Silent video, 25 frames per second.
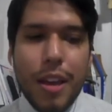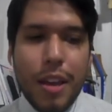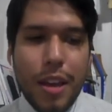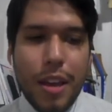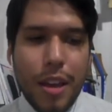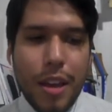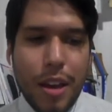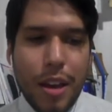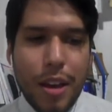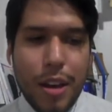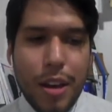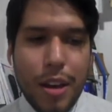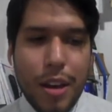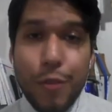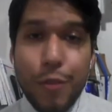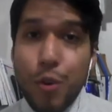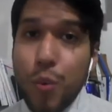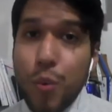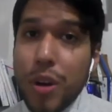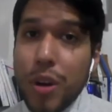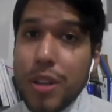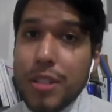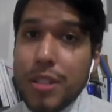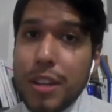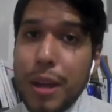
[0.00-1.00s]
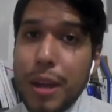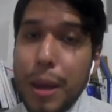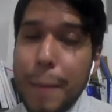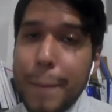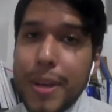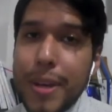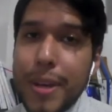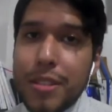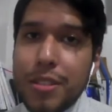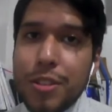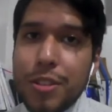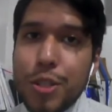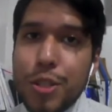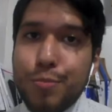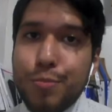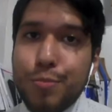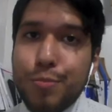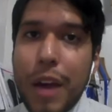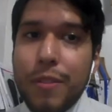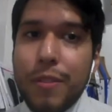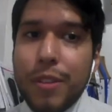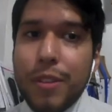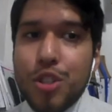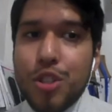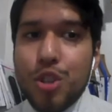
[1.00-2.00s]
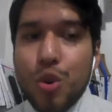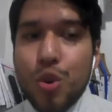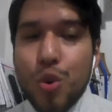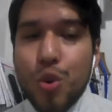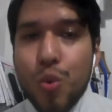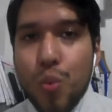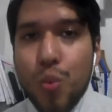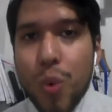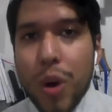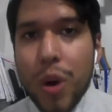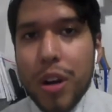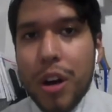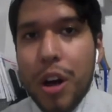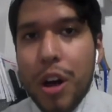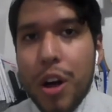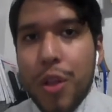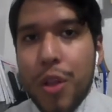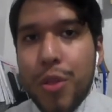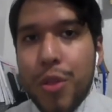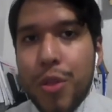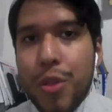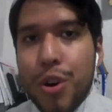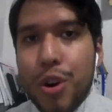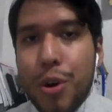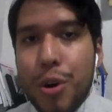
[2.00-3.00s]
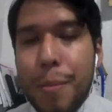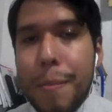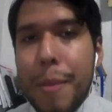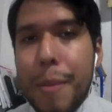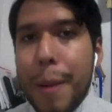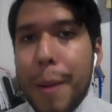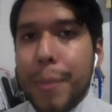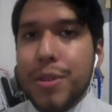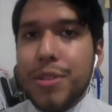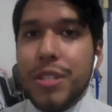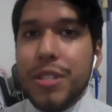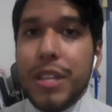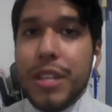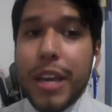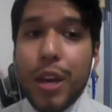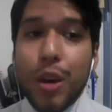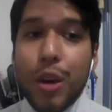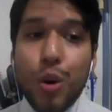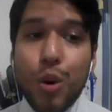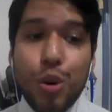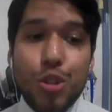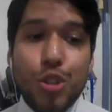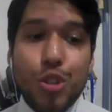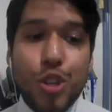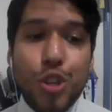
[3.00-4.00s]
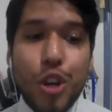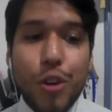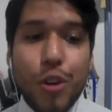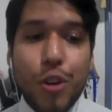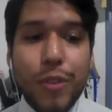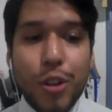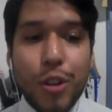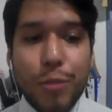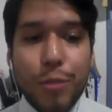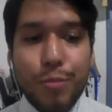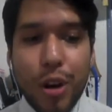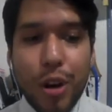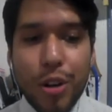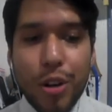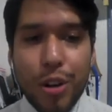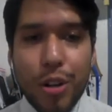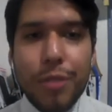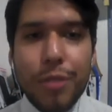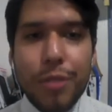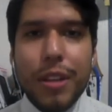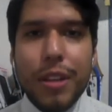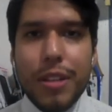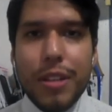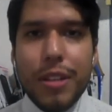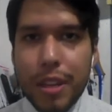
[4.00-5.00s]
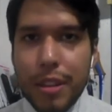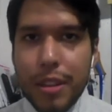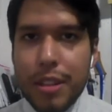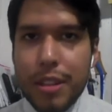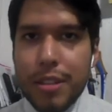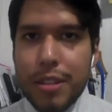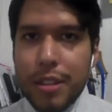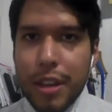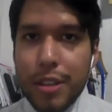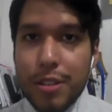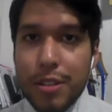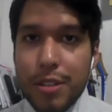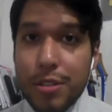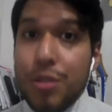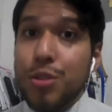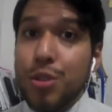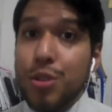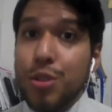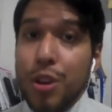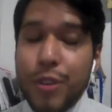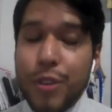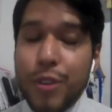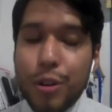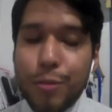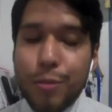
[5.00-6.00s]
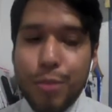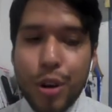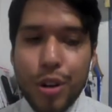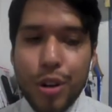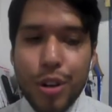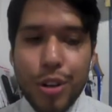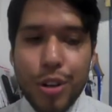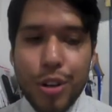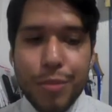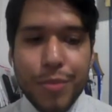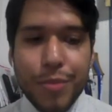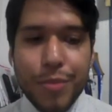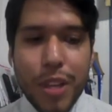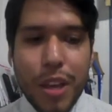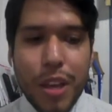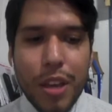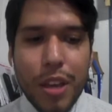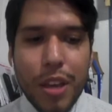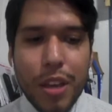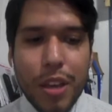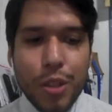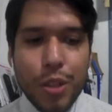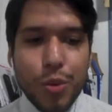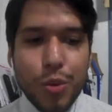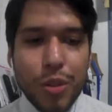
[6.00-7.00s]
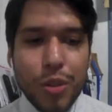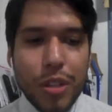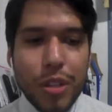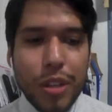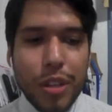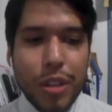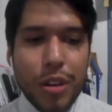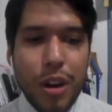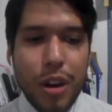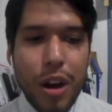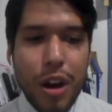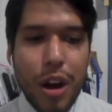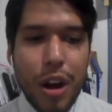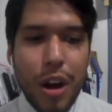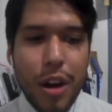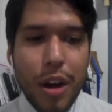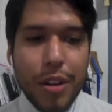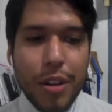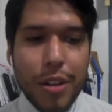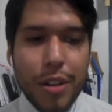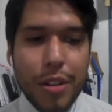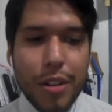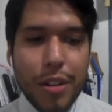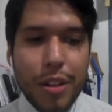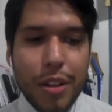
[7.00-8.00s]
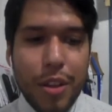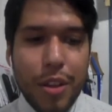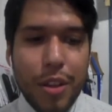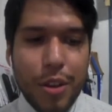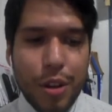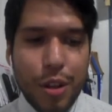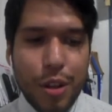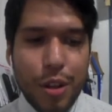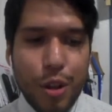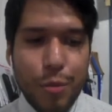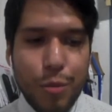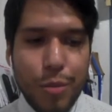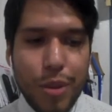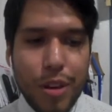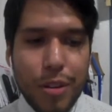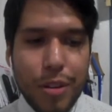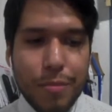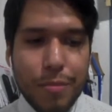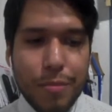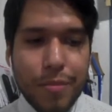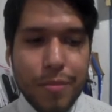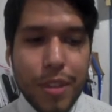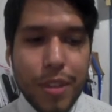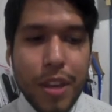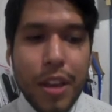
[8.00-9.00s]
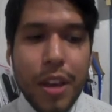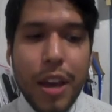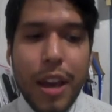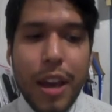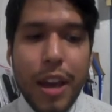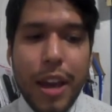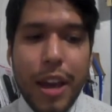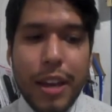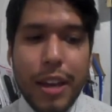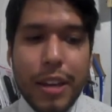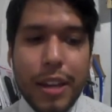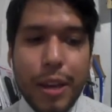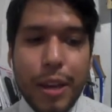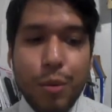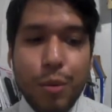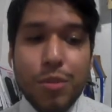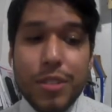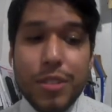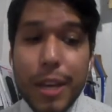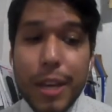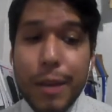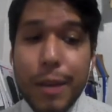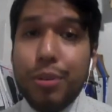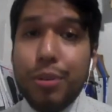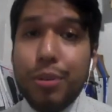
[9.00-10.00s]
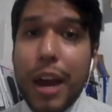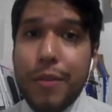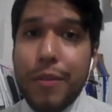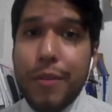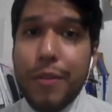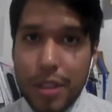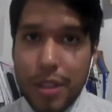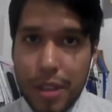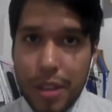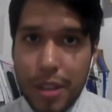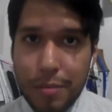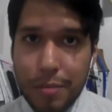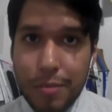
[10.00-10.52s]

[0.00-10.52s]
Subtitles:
If you want to send a message privately to one other member state or to your fellow partner, let's say in this case to your fellow partner, you'll click on the other Colombia and it will say privately.